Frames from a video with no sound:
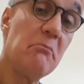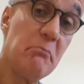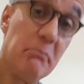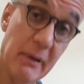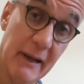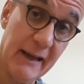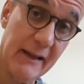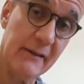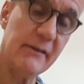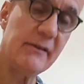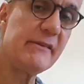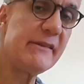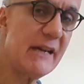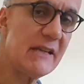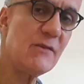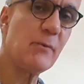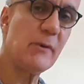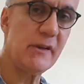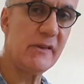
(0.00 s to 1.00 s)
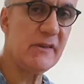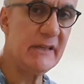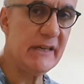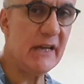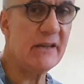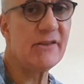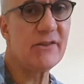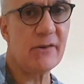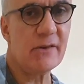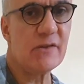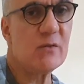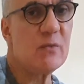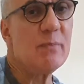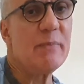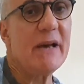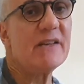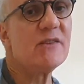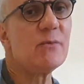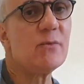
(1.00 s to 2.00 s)
But that's one of the downsides of
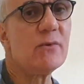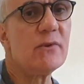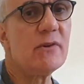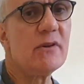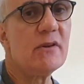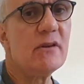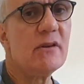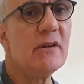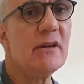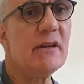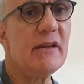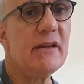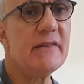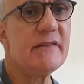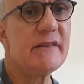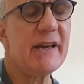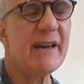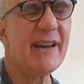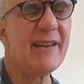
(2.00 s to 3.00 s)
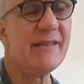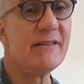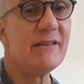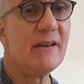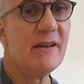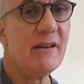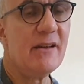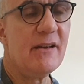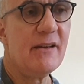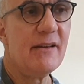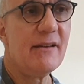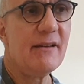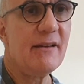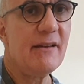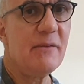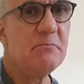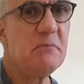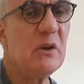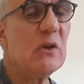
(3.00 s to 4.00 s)
basswood, is that
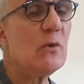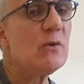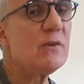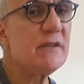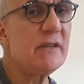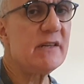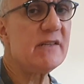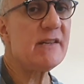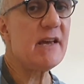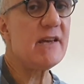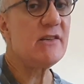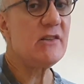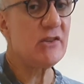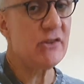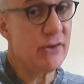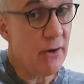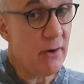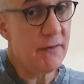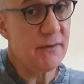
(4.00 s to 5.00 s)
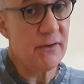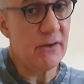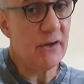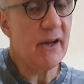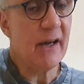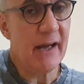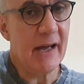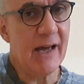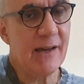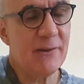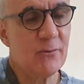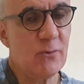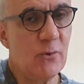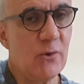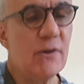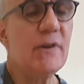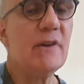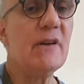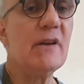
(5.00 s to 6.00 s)
because it is a softer
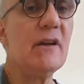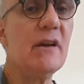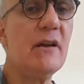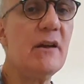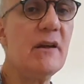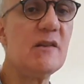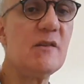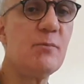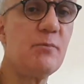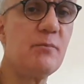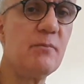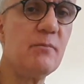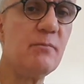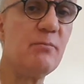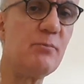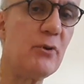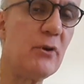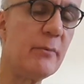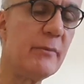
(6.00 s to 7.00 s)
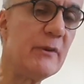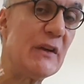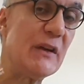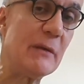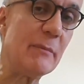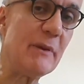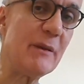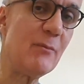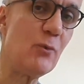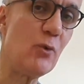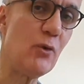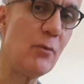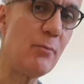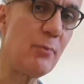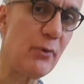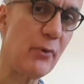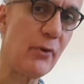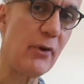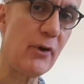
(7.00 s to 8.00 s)
hardwood, it's probably going to be more
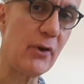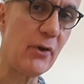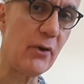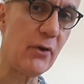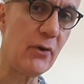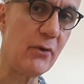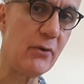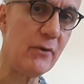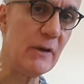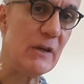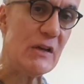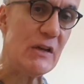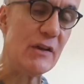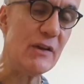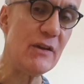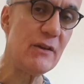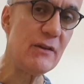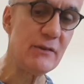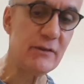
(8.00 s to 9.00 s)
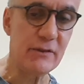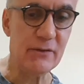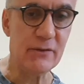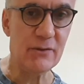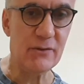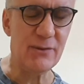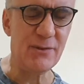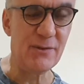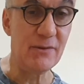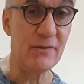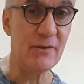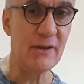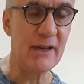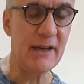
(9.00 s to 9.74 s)
prone to